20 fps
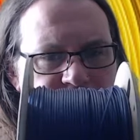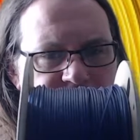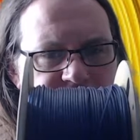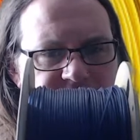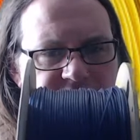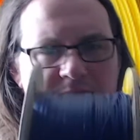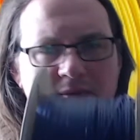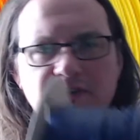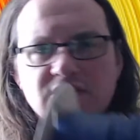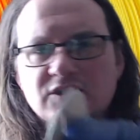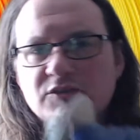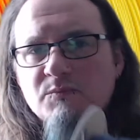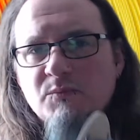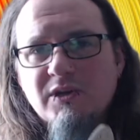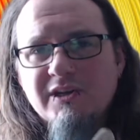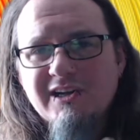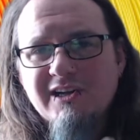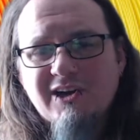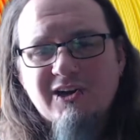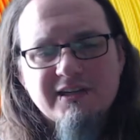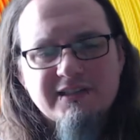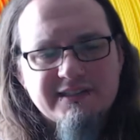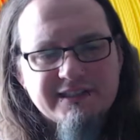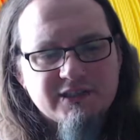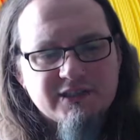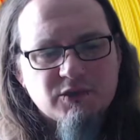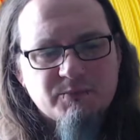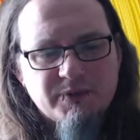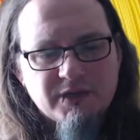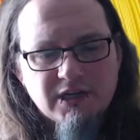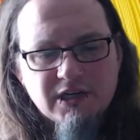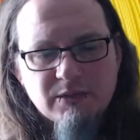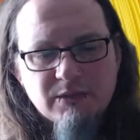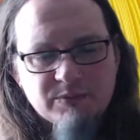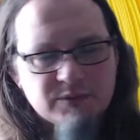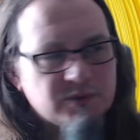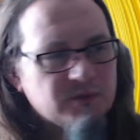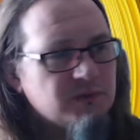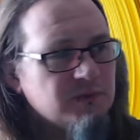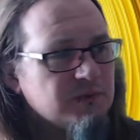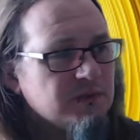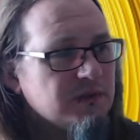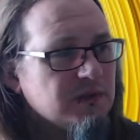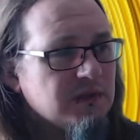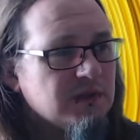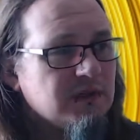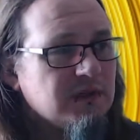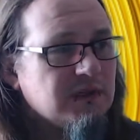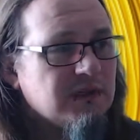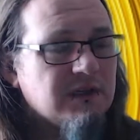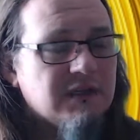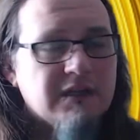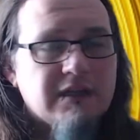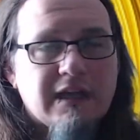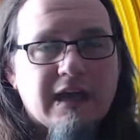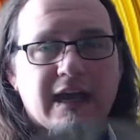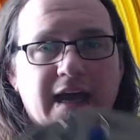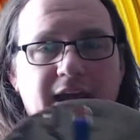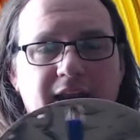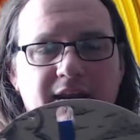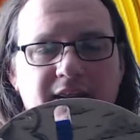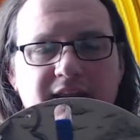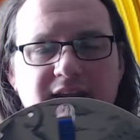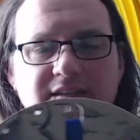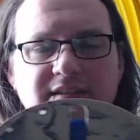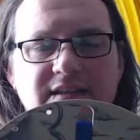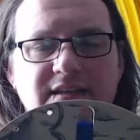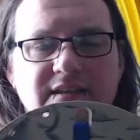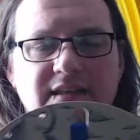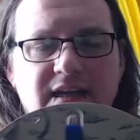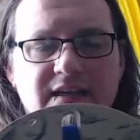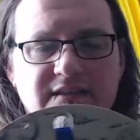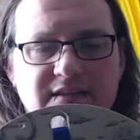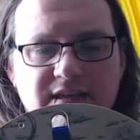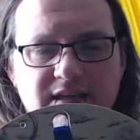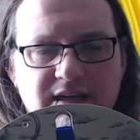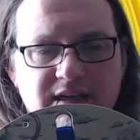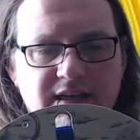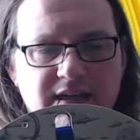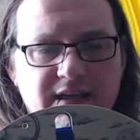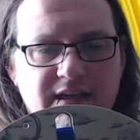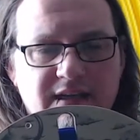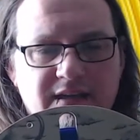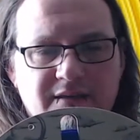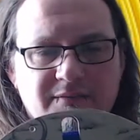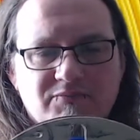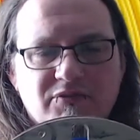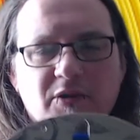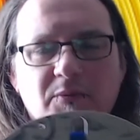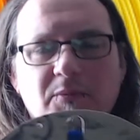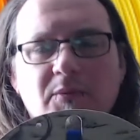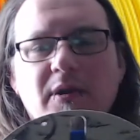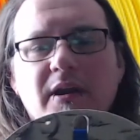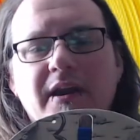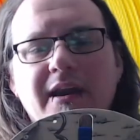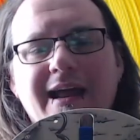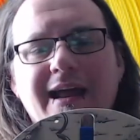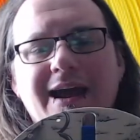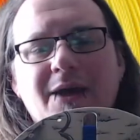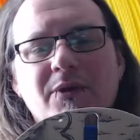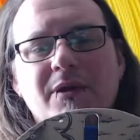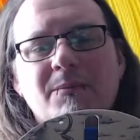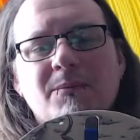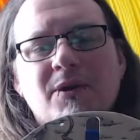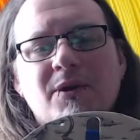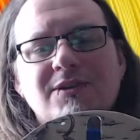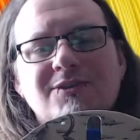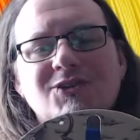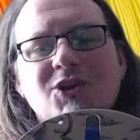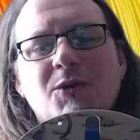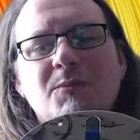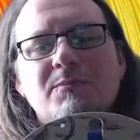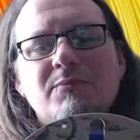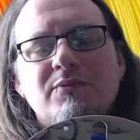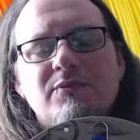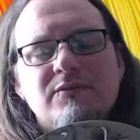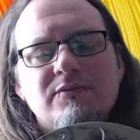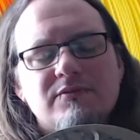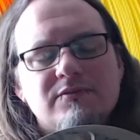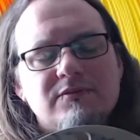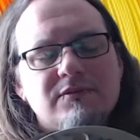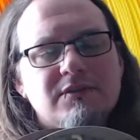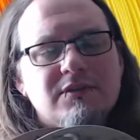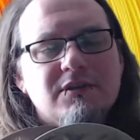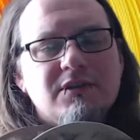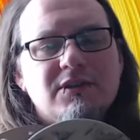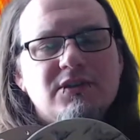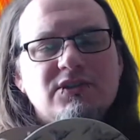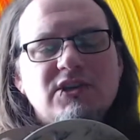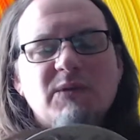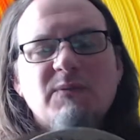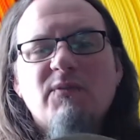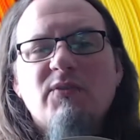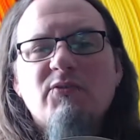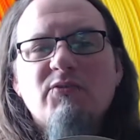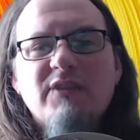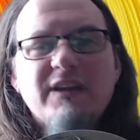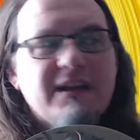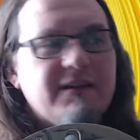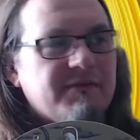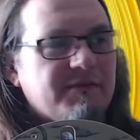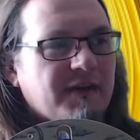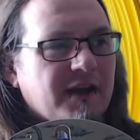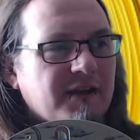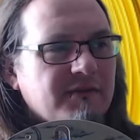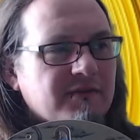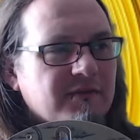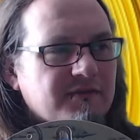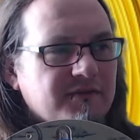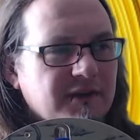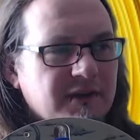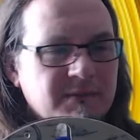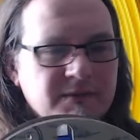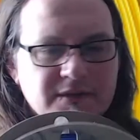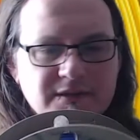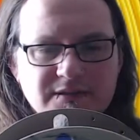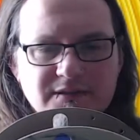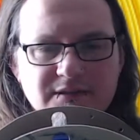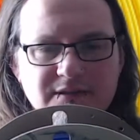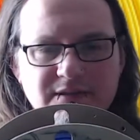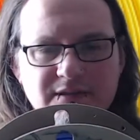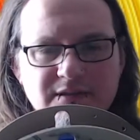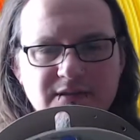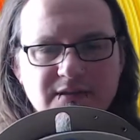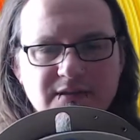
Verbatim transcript: pretty much my ideal purple. And this is actually probably now in my top top three favourite filaments.